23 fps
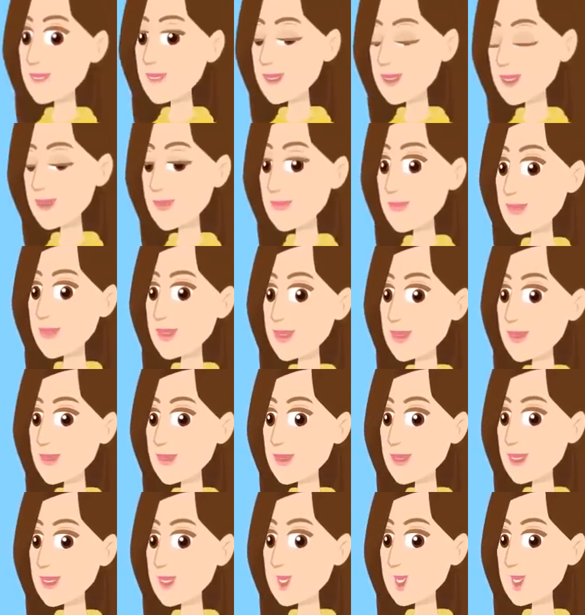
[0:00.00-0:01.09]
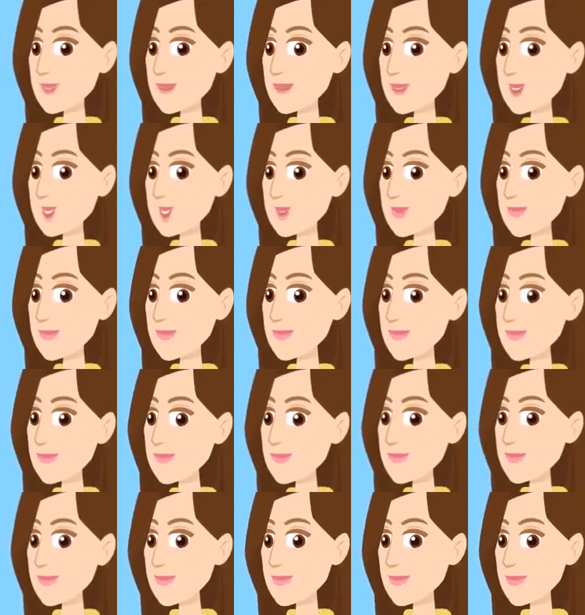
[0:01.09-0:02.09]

and heathlands. The country's